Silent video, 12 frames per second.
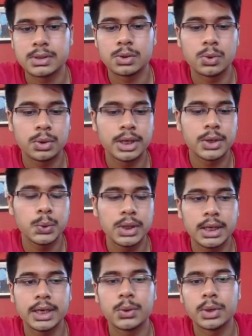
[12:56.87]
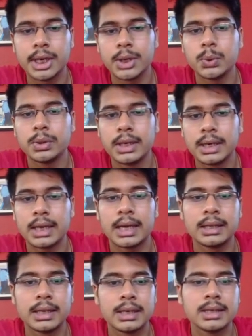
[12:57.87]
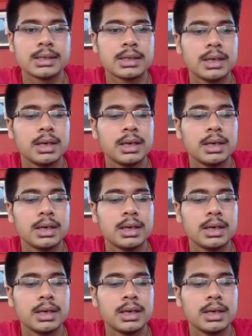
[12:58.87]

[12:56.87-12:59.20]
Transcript: So rook into e8, rook into e8, and there is